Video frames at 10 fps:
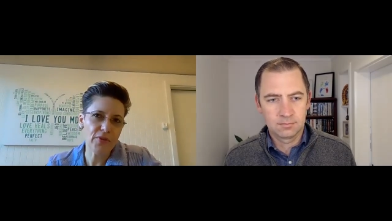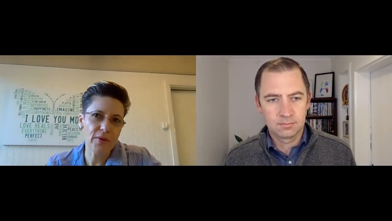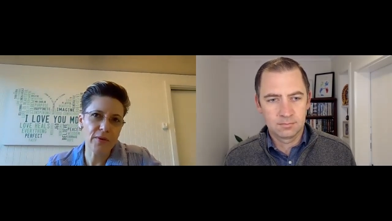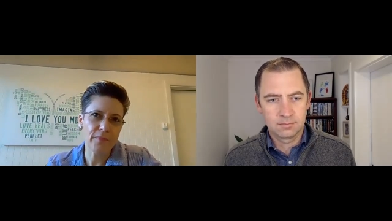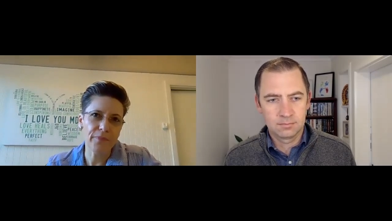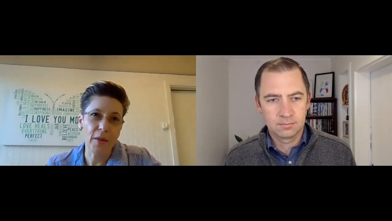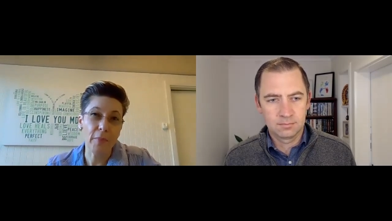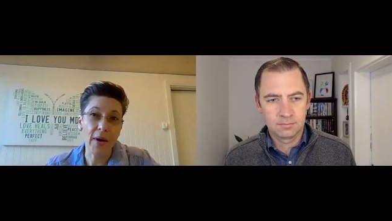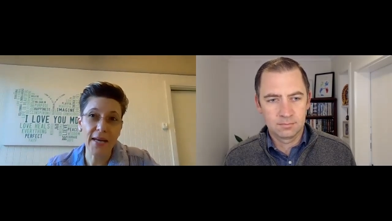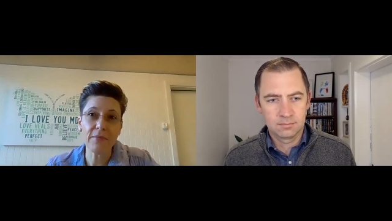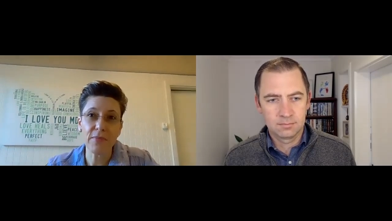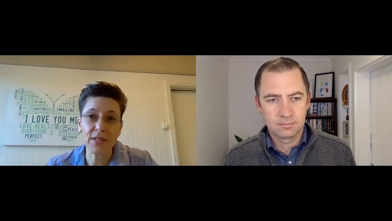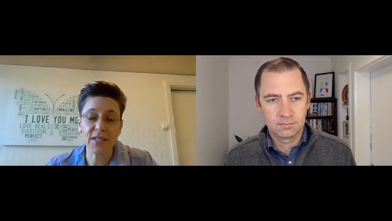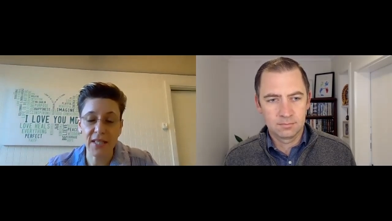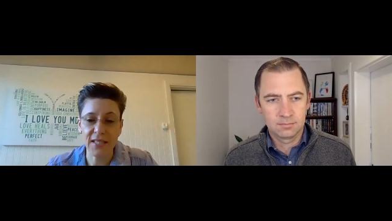Speaker 1: of the main
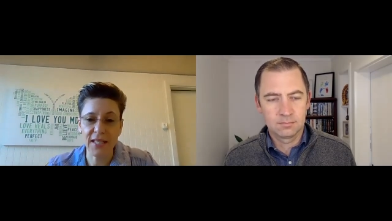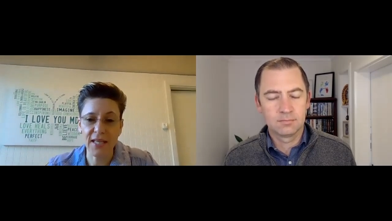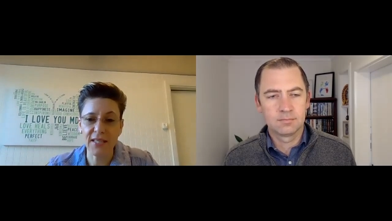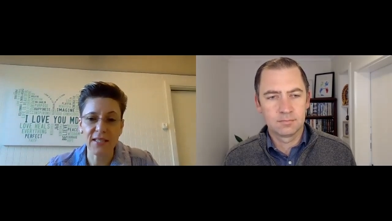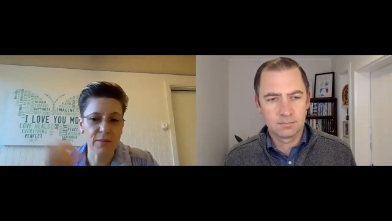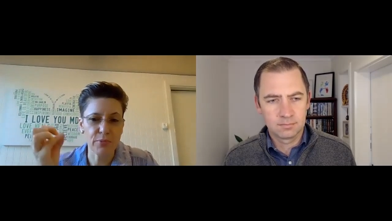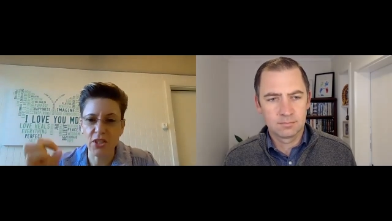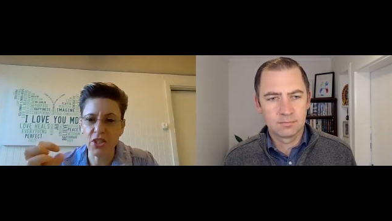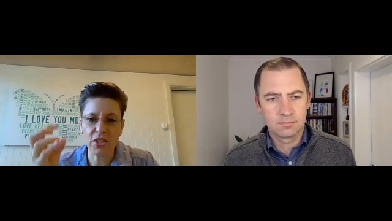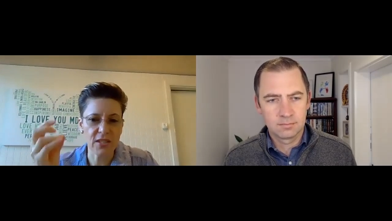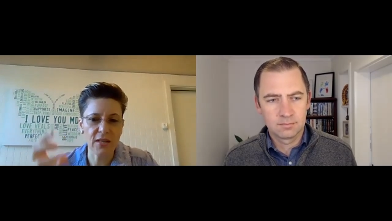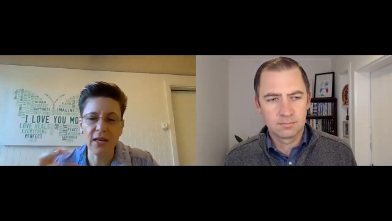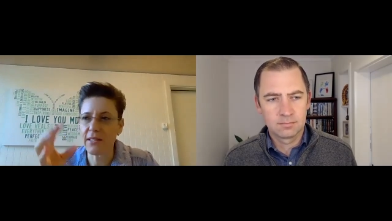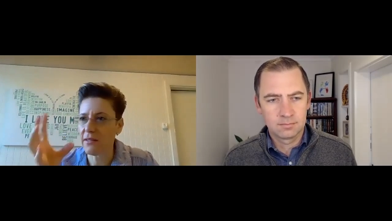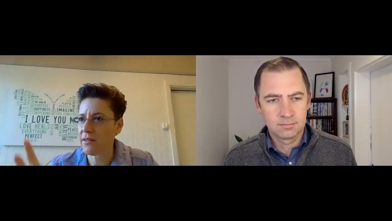myths I'd say is positions,
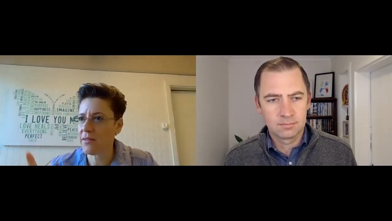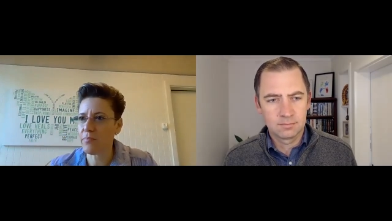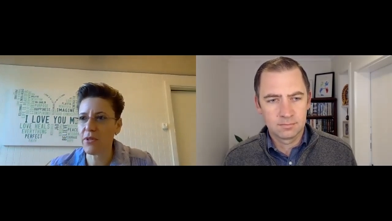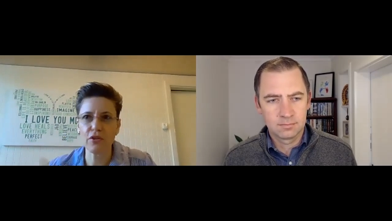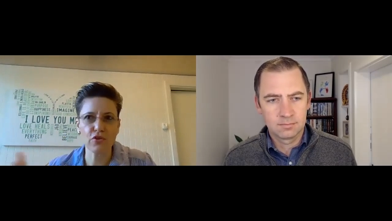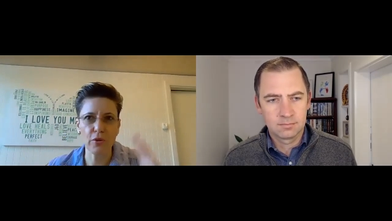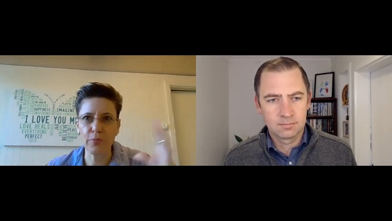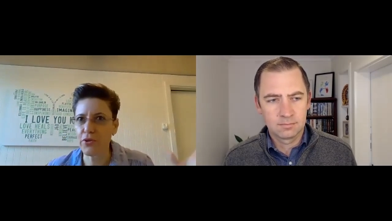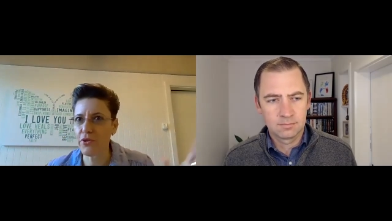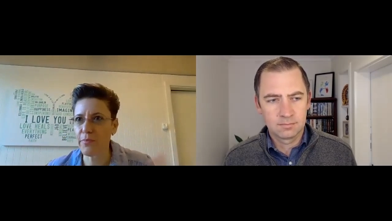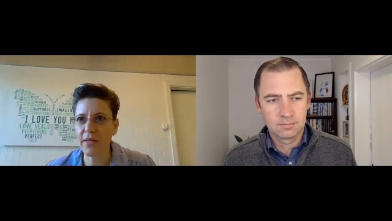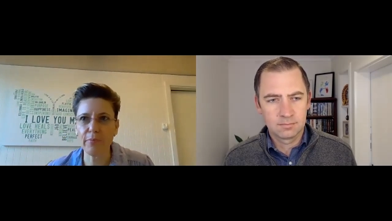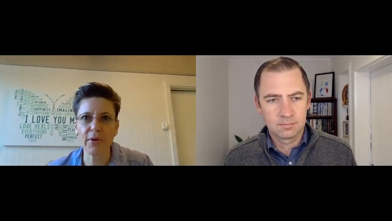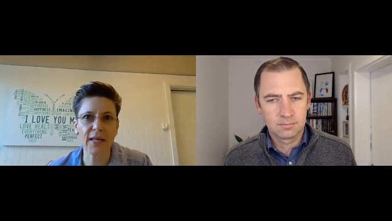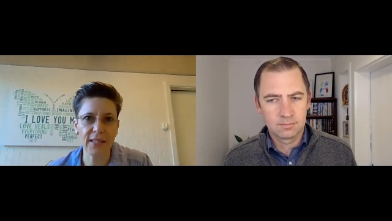titles, being an entrepreneur, being a
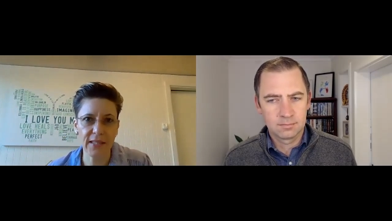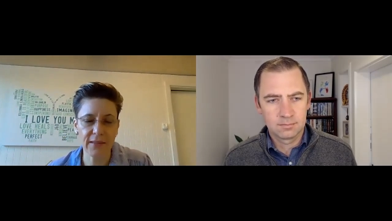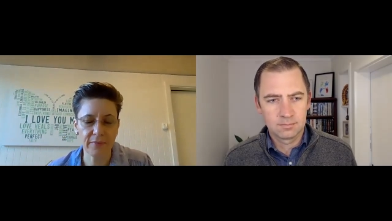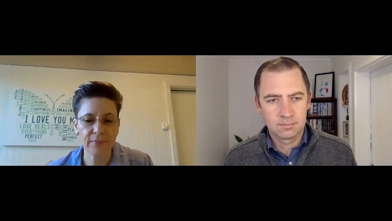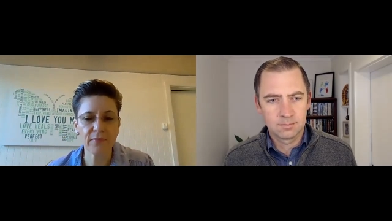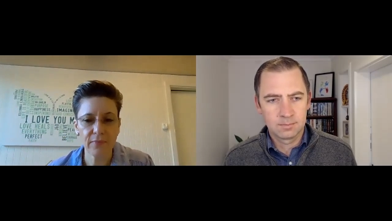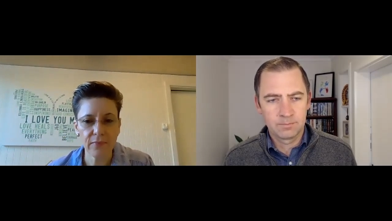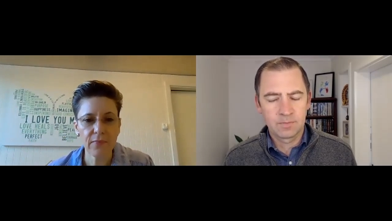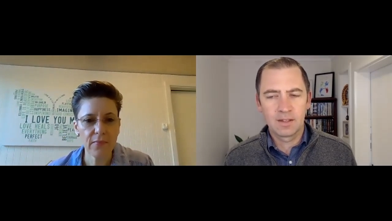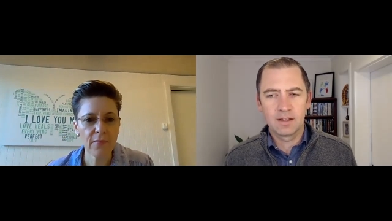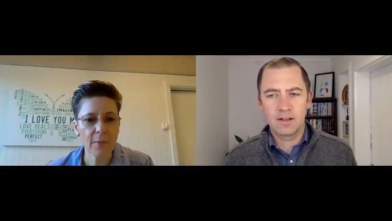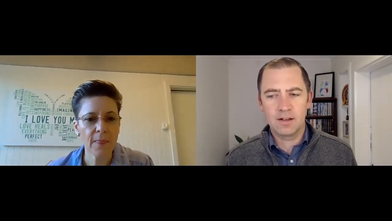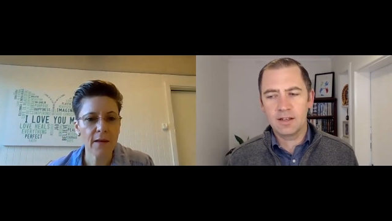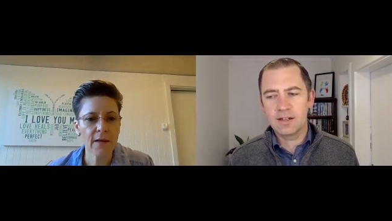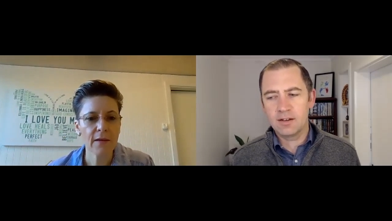pioneer.
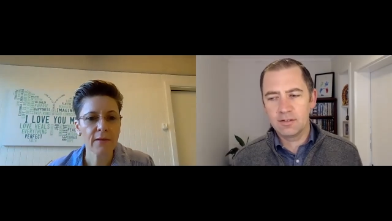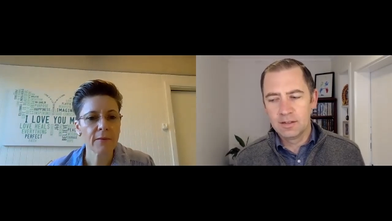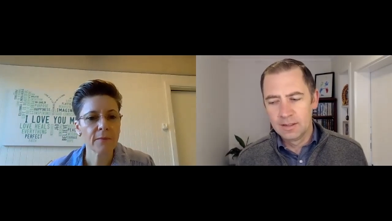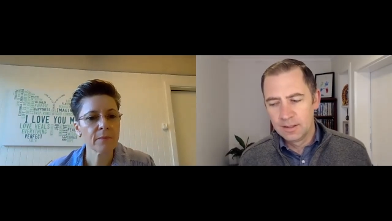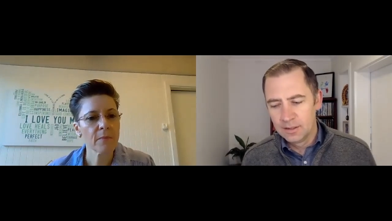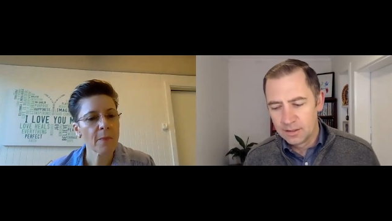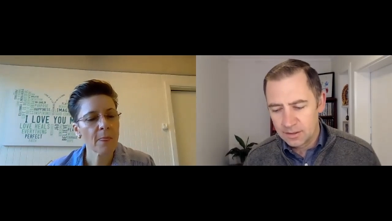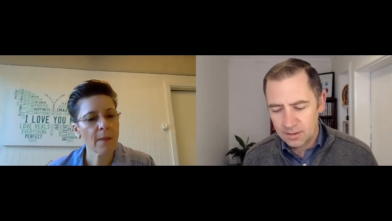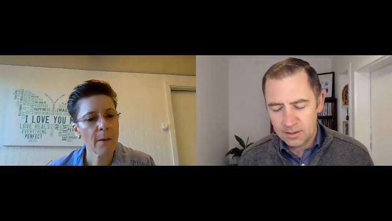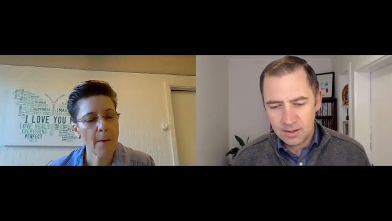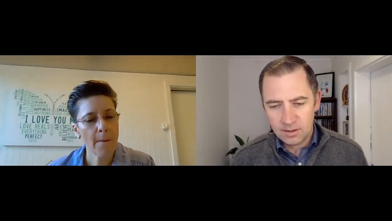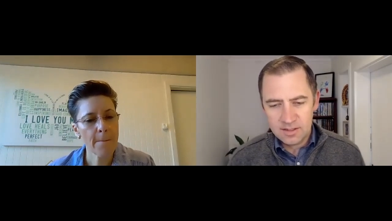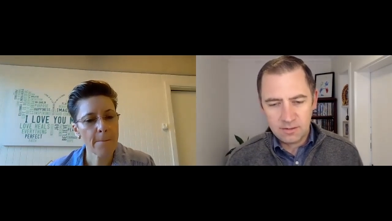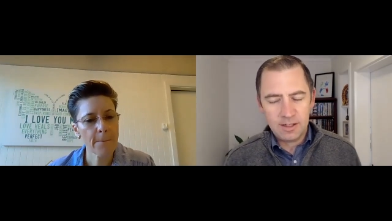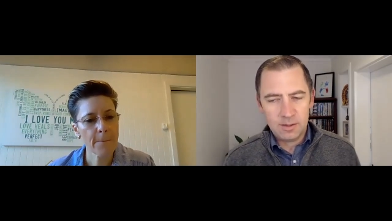
Speaker 2: Okay. Now, now
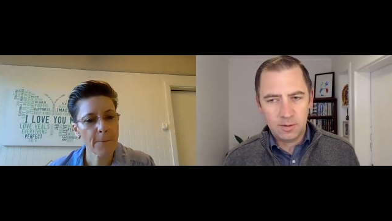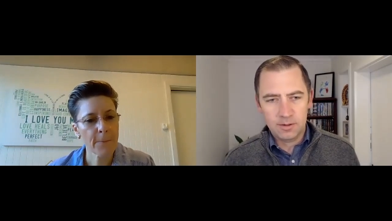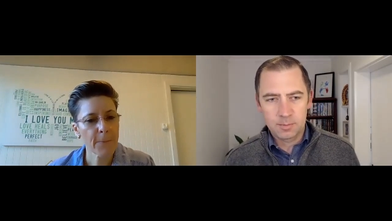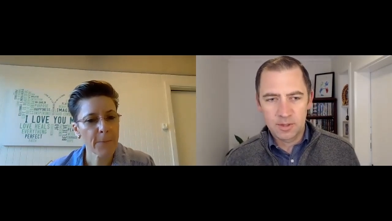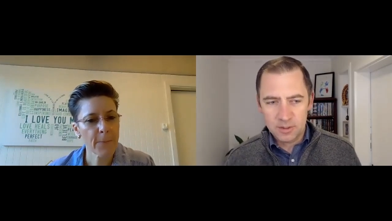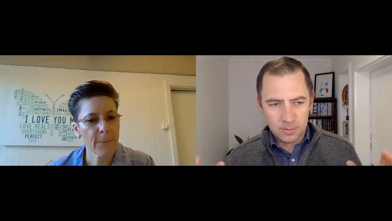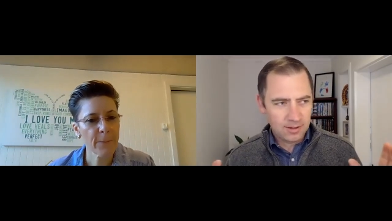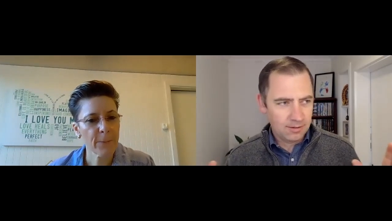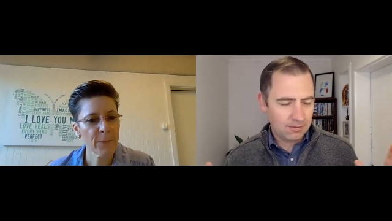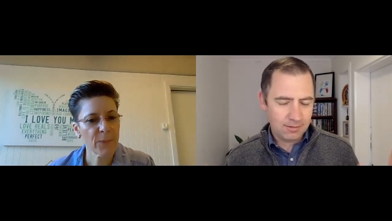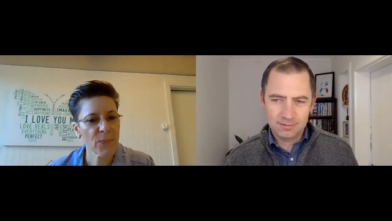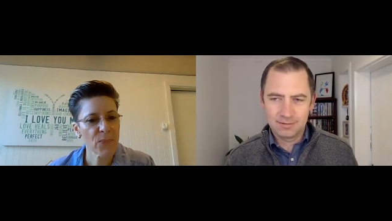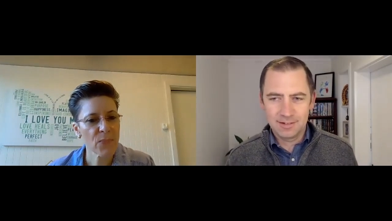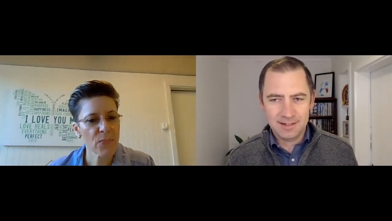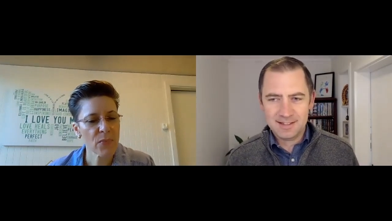is there anywhere else because we're
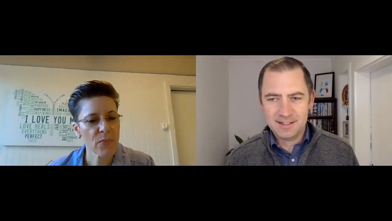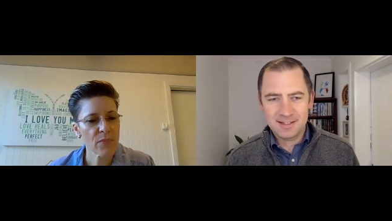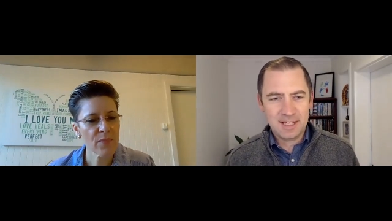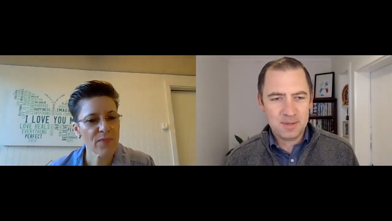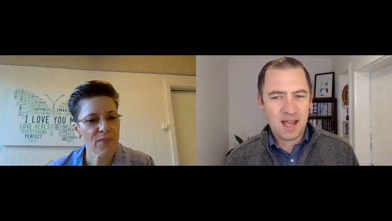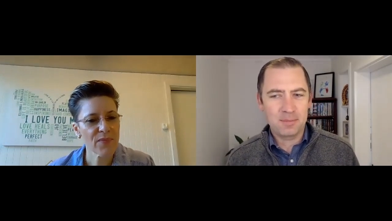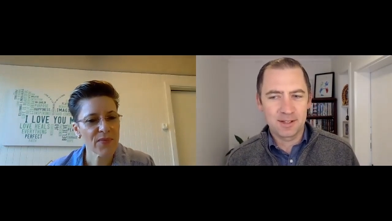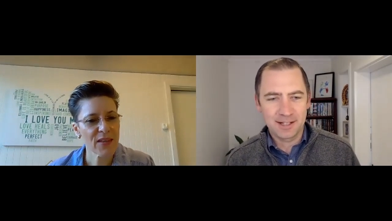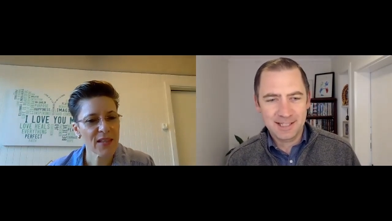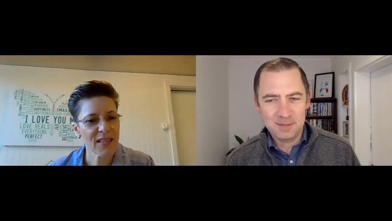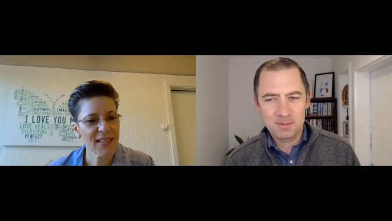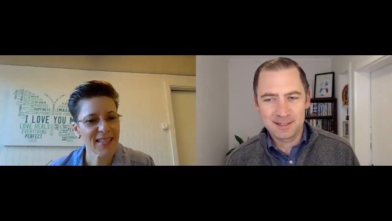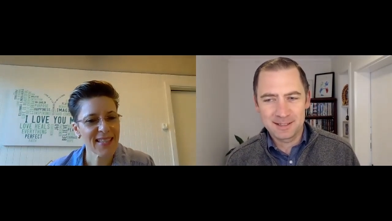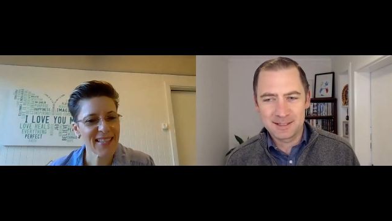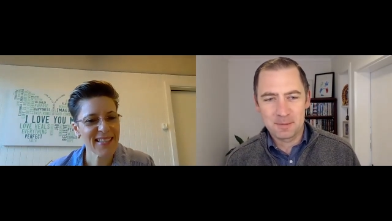this this keeps happening. I keep
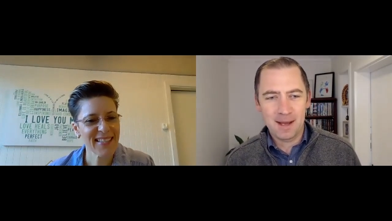getting these